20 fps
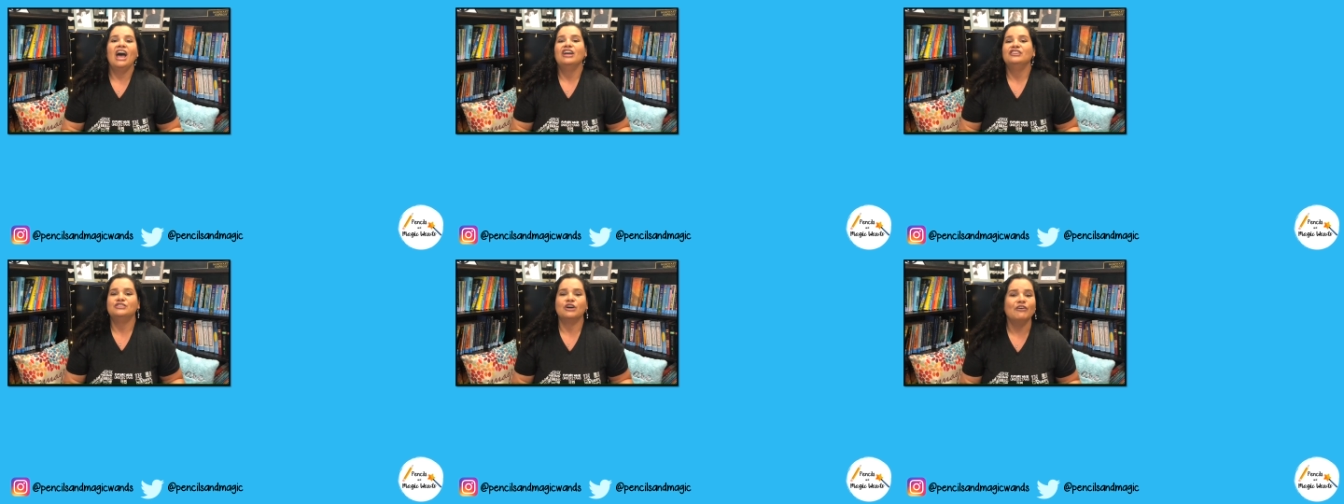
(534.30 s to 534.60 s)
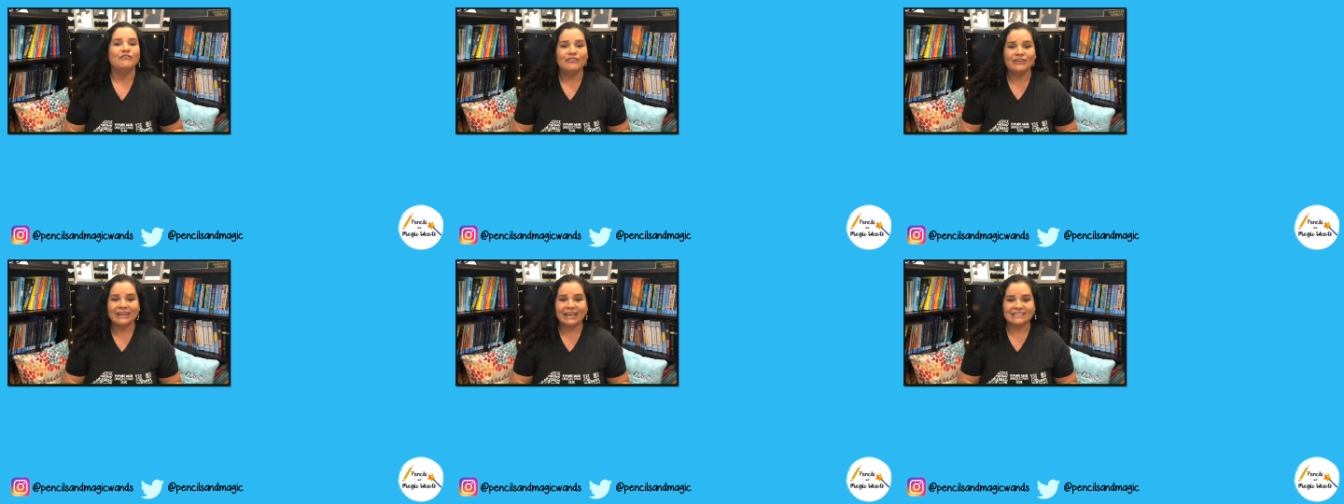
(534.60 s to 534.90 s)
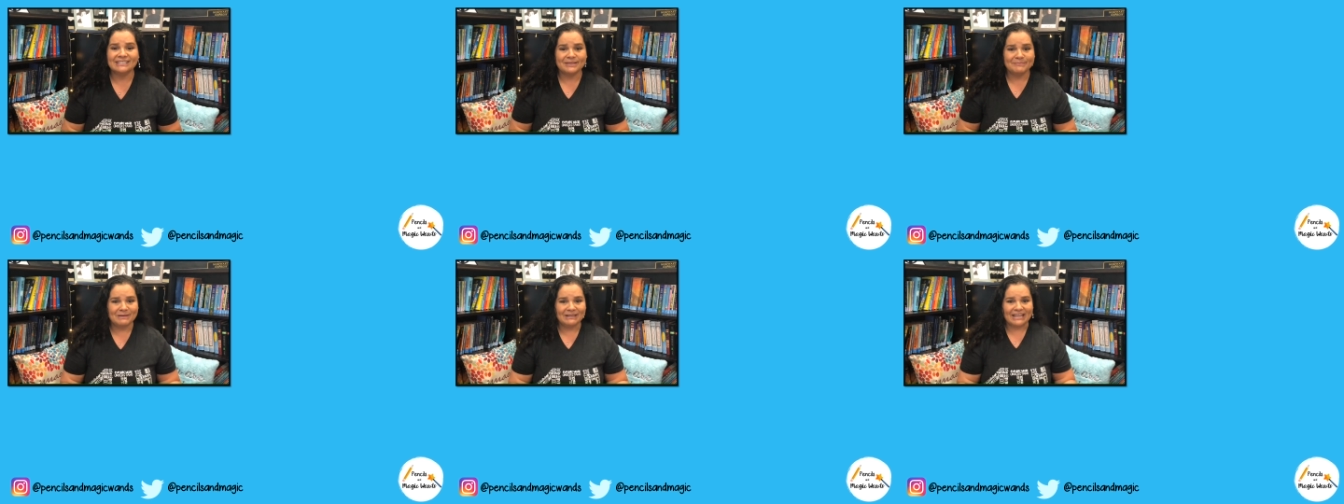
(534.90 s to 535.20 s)
Don't
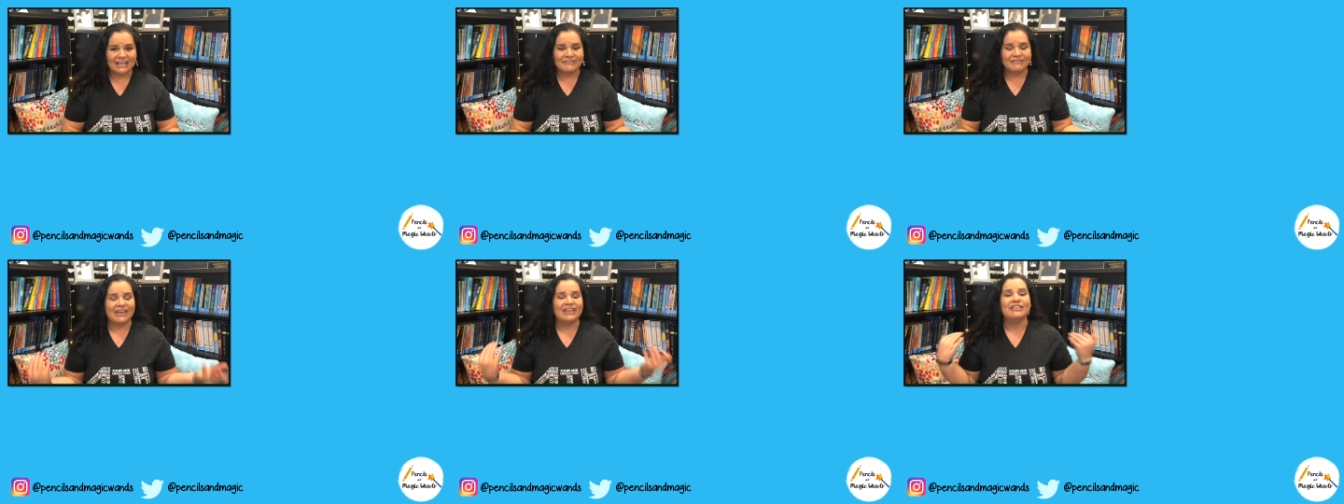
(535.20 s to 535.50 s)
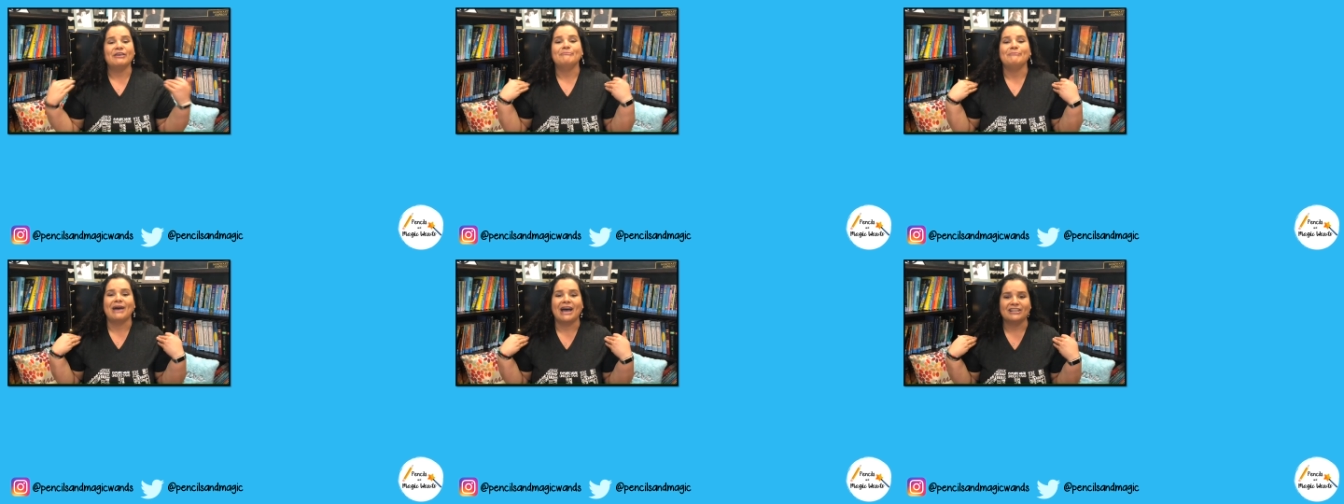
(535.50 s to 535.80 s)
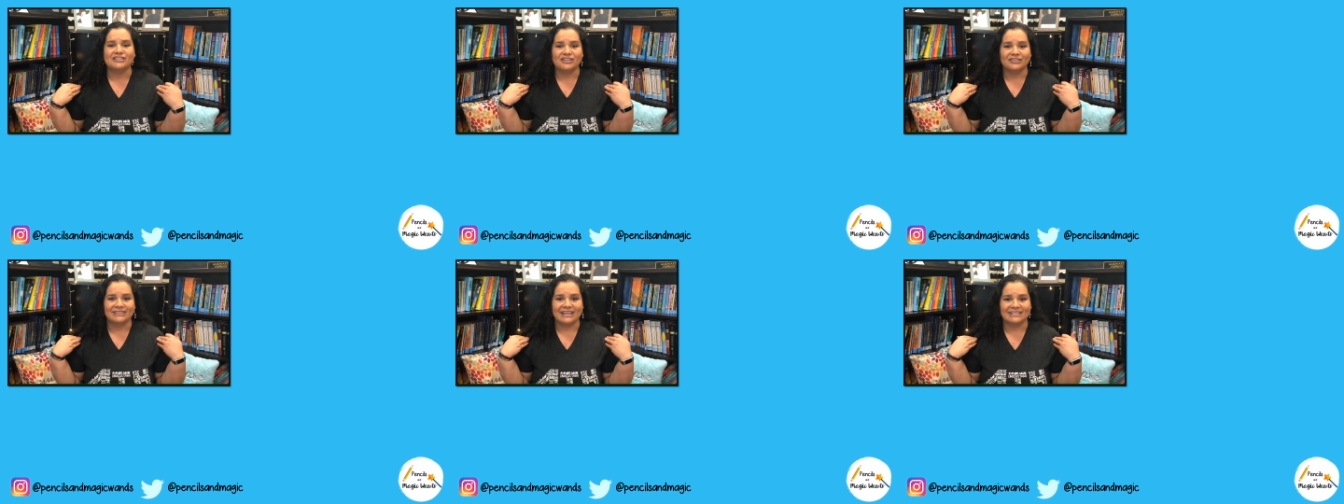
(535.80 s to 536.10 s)
forget to believe in the
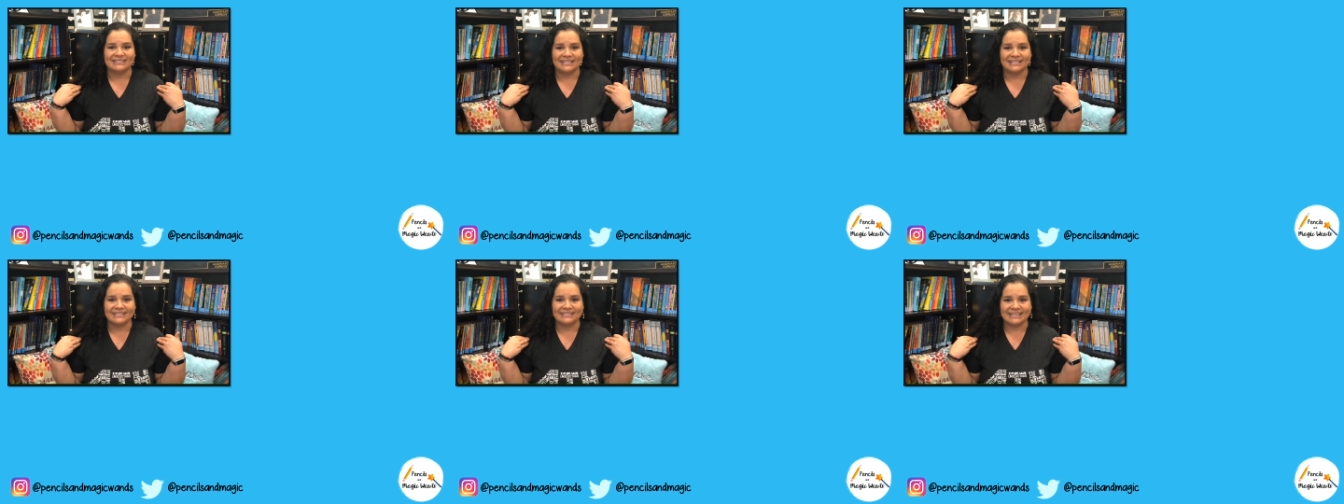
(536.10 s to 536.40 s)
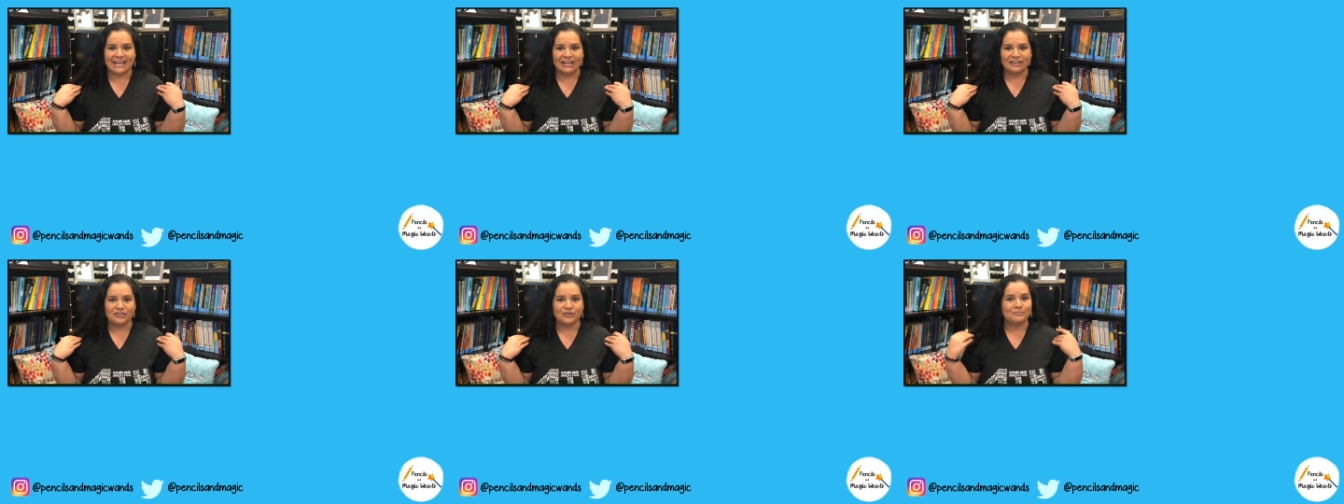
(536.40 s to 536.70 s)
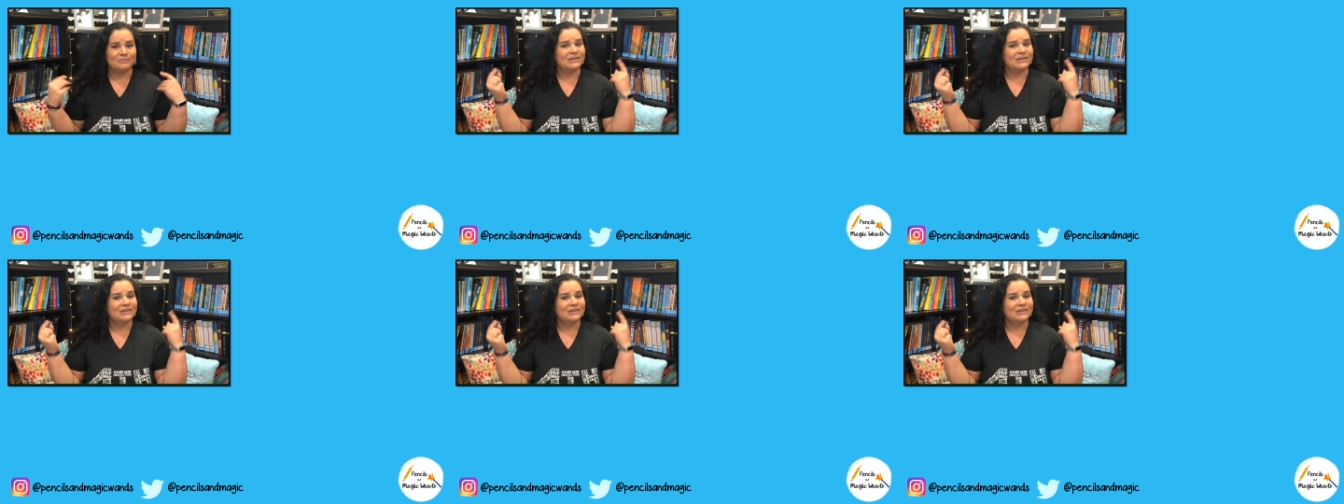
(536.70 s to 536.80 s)
magic that's inside you,